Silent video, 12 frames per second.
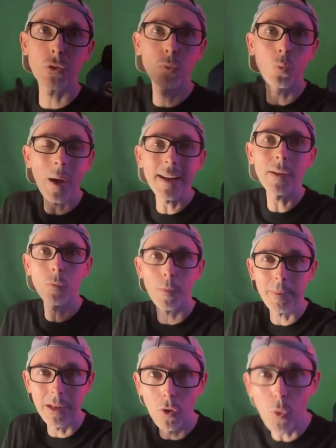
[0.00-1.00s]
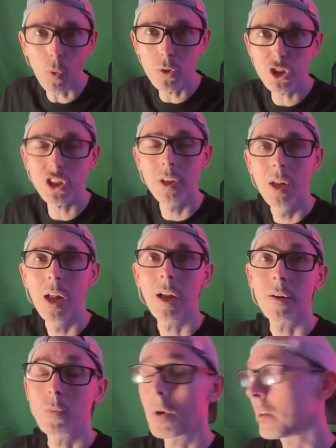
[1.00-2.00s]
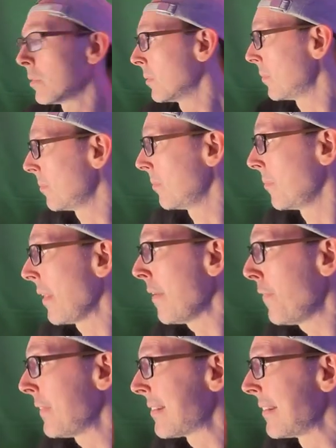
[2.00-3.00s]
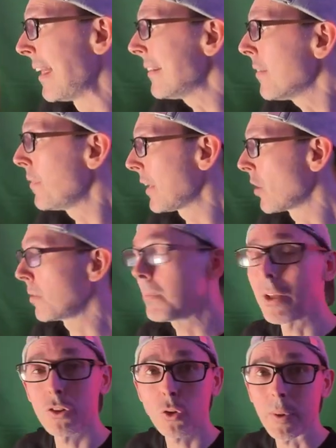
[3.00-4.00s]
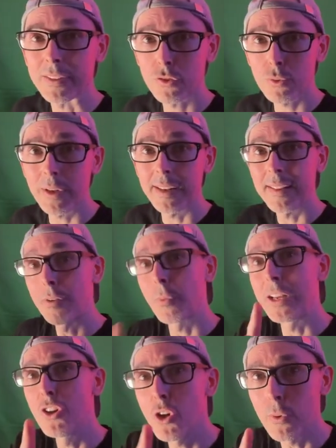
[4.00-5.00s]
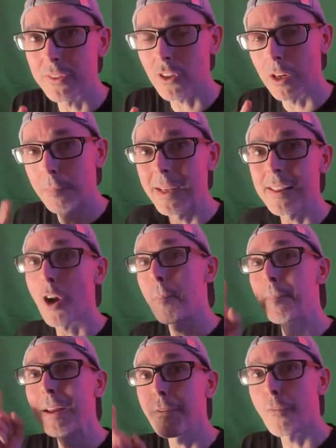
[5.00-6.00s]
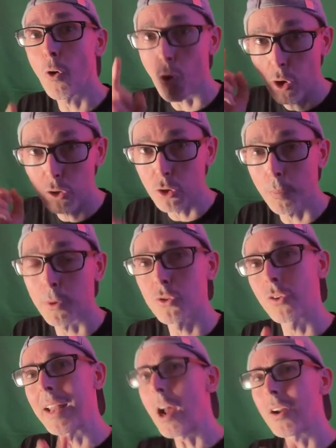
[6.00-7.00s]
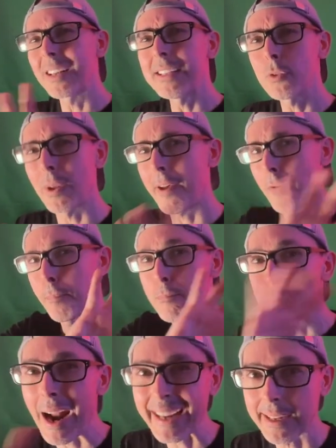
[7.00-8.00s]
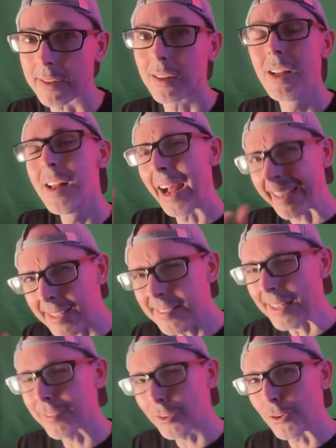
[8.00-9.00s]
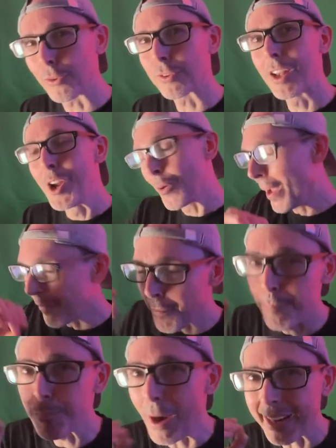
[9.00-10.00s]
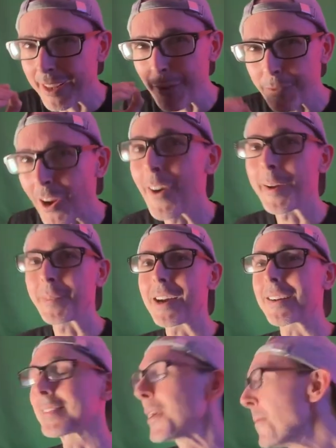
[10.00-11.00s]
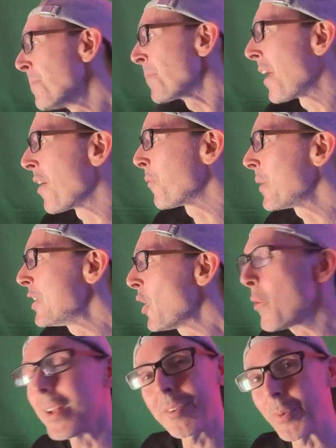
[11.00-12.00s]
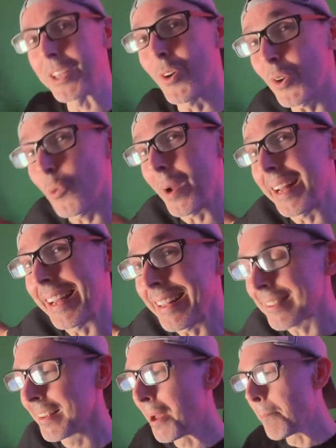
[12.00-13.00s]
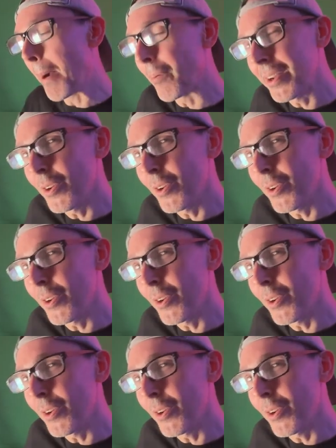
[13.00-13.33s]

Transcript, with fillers: to when it will be launched, well, if it's natively going to be on the Quest 3, then we know it's going to be there before October. So now at least we have a bracket. I guess that's the news. We have a bracket of time, guys. We know it. We don't know when it is, but we